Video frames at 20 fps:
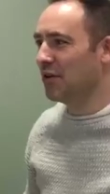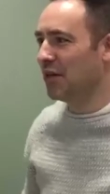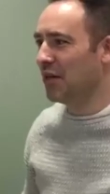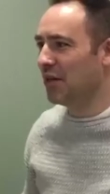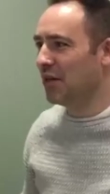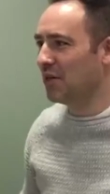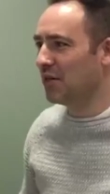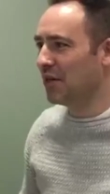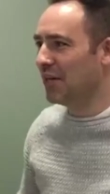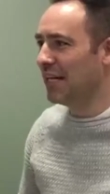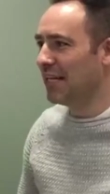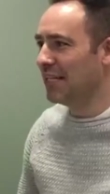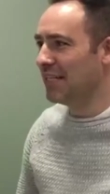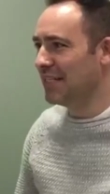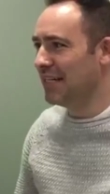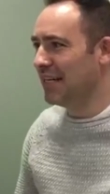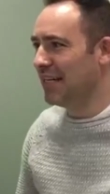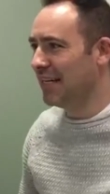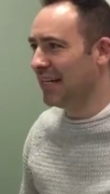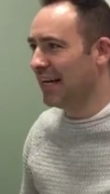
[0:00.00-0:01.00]
on, on
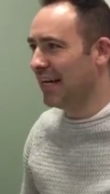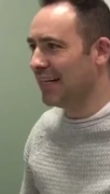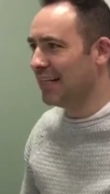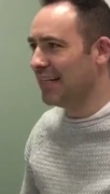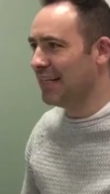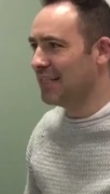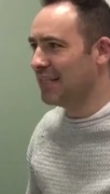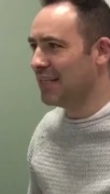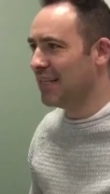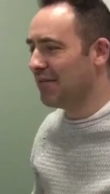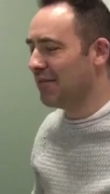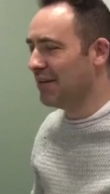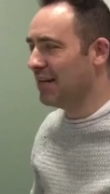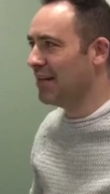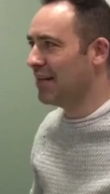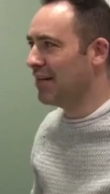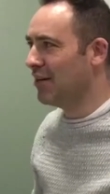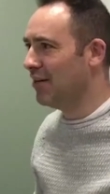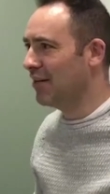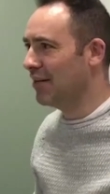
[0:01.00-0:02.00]
LinkedIn, Andy's
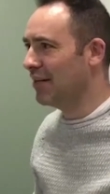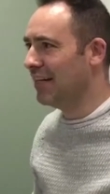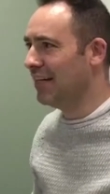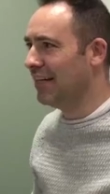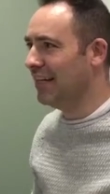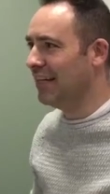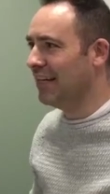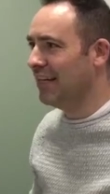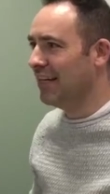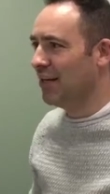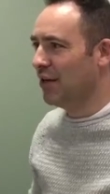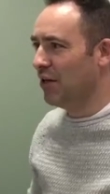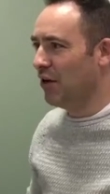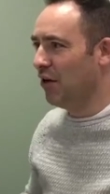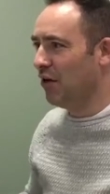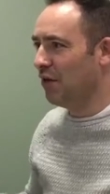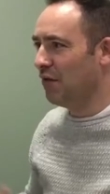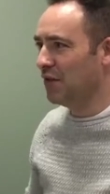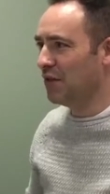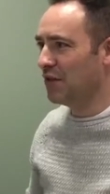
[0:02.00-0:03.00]
very kindly
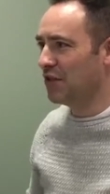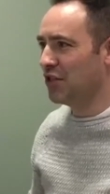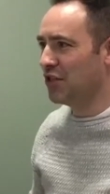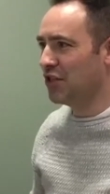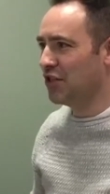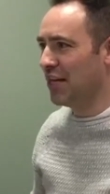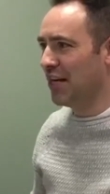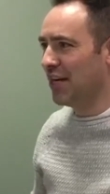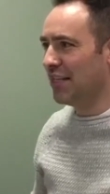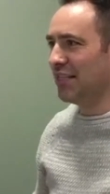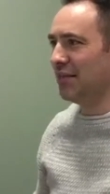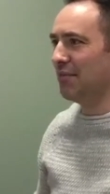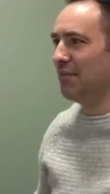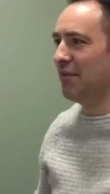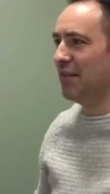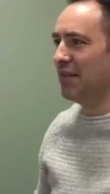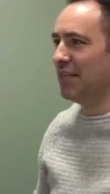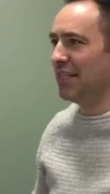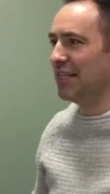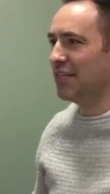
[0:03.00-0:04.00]
offered to share some
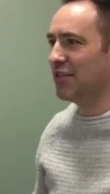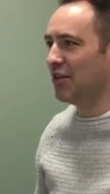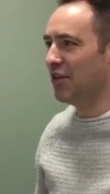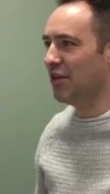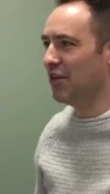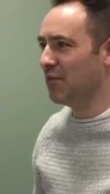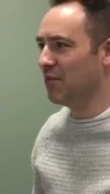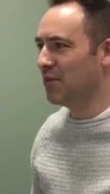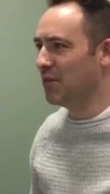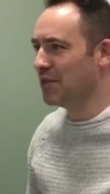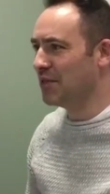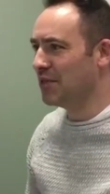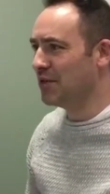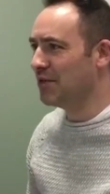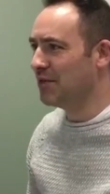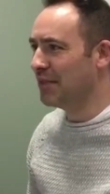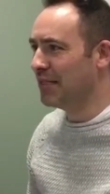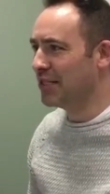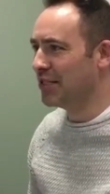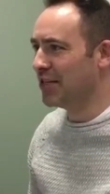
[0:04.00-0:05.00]
of his insight and
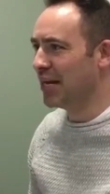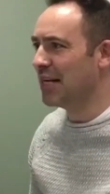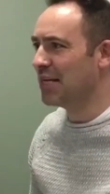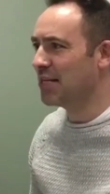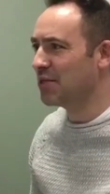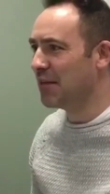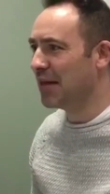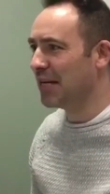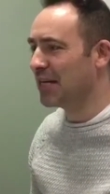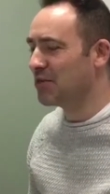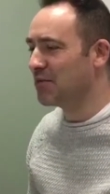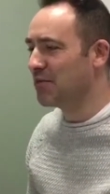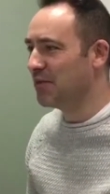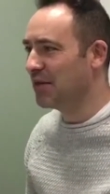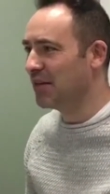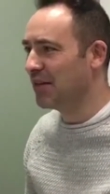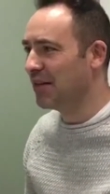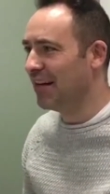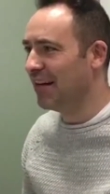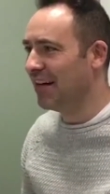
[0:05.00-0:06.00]
wisdom in change
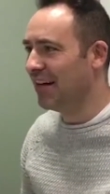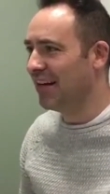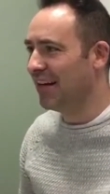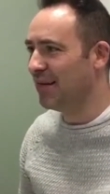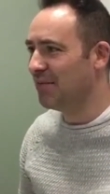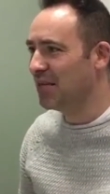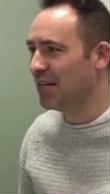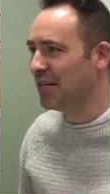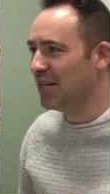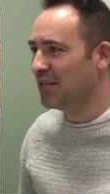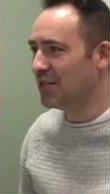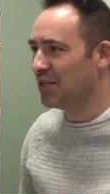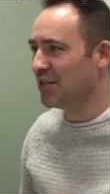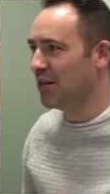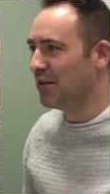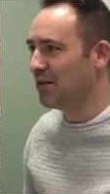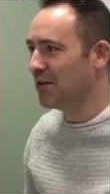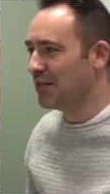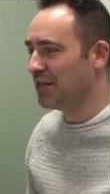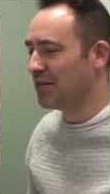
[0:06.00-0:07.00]
management. Uh,
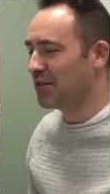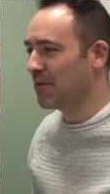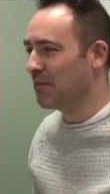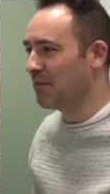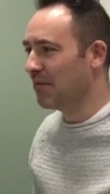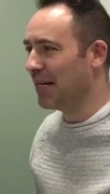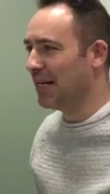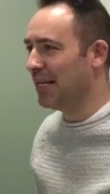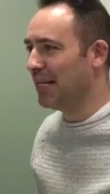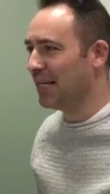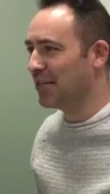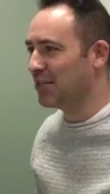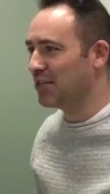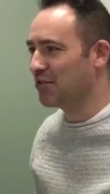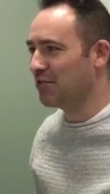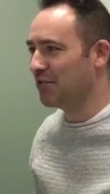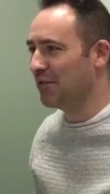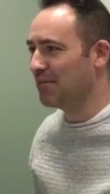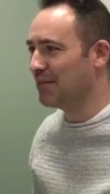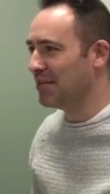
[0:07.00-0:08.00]
so this is completely
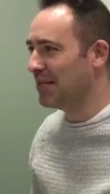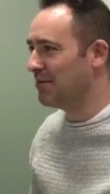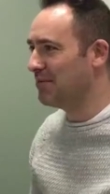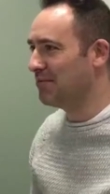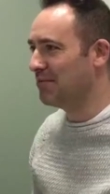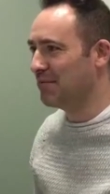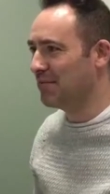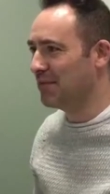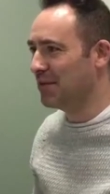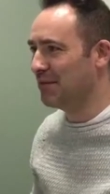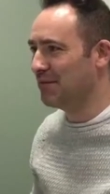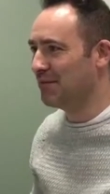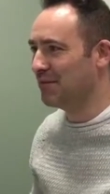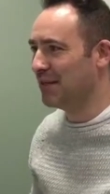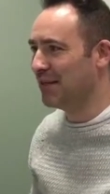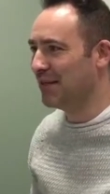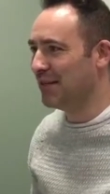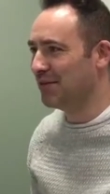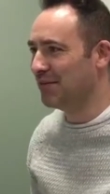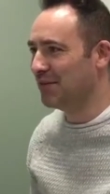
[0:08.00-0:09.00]
unscripted. We've,
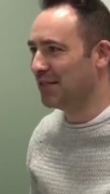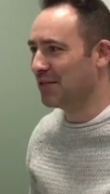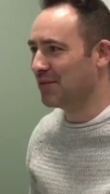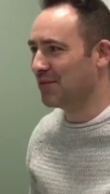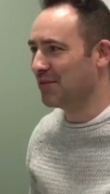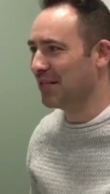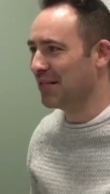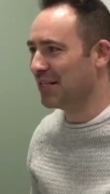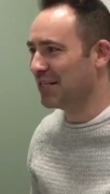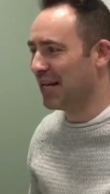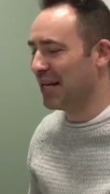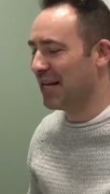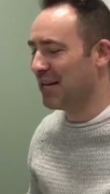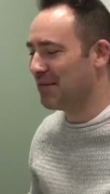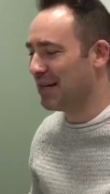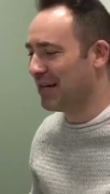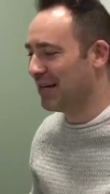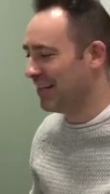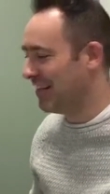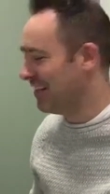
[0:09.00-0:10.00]
uh, we just want to chat
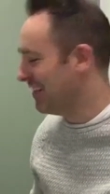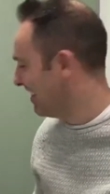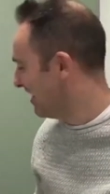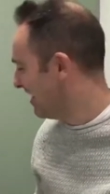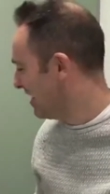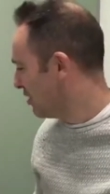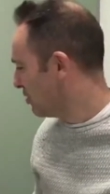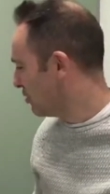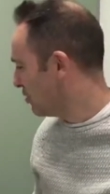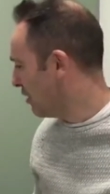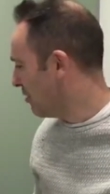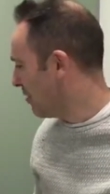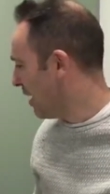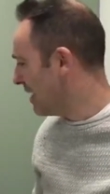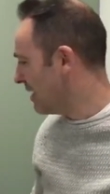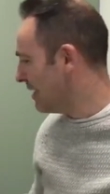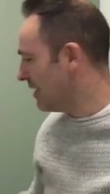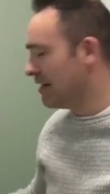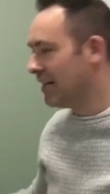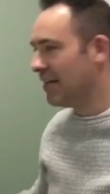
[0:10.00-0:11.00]
about it. So,
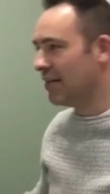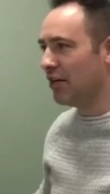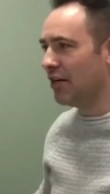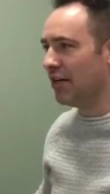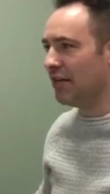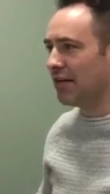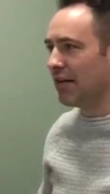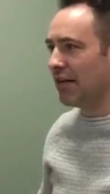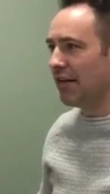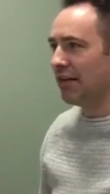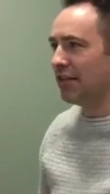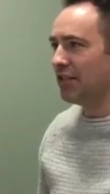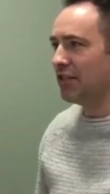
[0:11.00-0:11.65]
Andy, can, uh, do